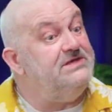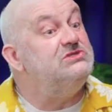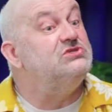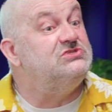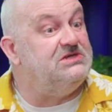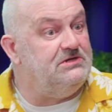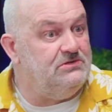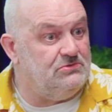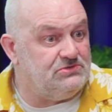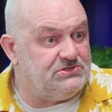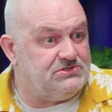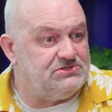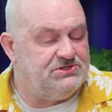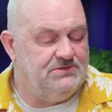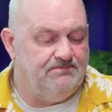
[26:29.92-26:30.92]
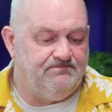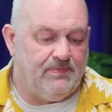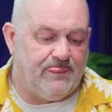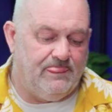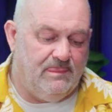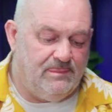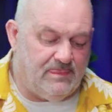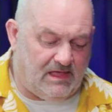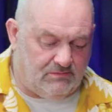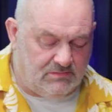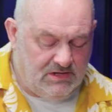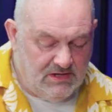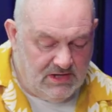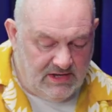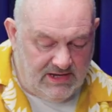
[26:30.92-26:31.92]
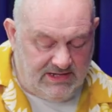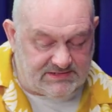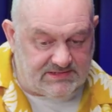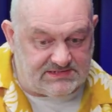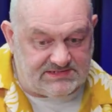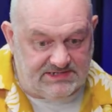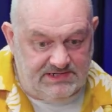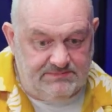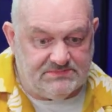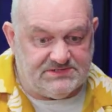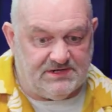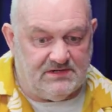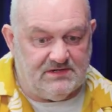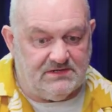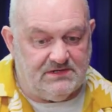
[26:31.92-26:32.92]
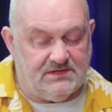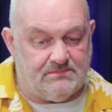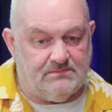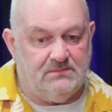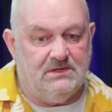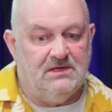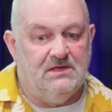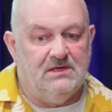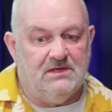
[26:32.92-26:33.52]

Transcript: energy usage. Now, at the same time,